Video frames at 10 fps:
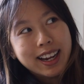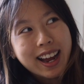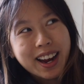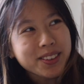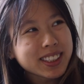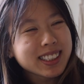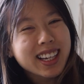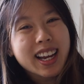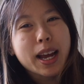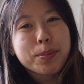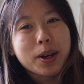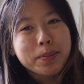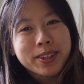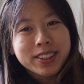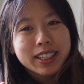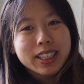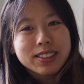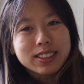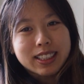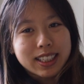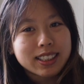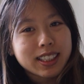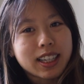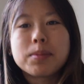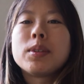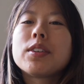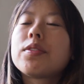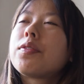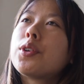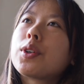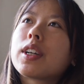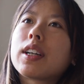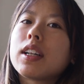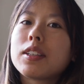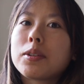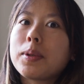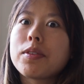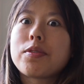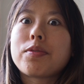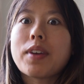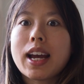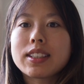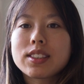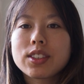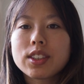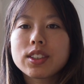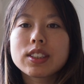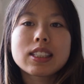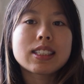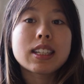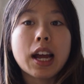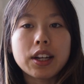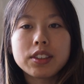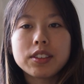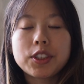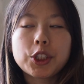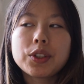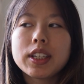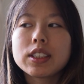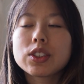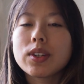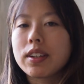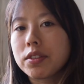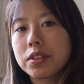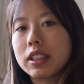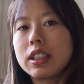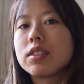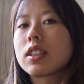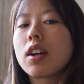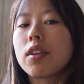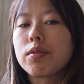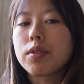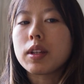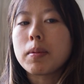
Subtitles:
I would say I primarily use this camera for a little bit faster style of shooting, so I never really use it on fully